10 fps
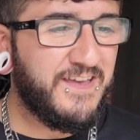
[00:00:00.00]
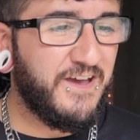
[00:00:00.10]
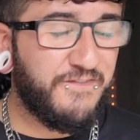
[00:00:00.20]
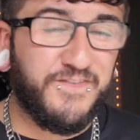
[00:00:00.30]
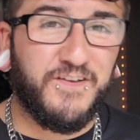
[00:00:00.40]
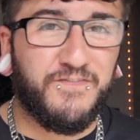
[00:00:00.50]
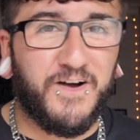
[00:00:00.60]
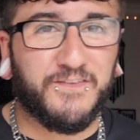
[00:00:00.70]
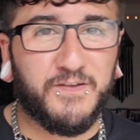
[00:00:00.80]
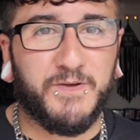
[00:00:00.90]
a few
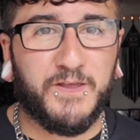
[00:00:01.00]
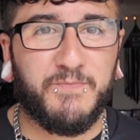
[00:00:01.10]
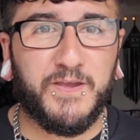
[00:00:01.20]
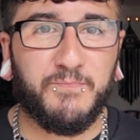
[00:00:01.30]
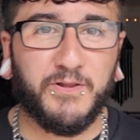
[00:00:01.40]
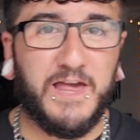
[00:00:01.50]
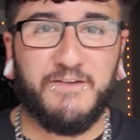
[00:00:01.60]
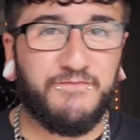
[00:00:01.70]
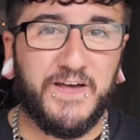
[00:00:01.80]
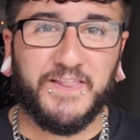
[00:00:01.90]
far too many people.
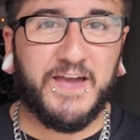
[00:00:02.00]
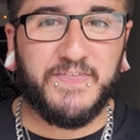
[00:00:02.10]
It felt like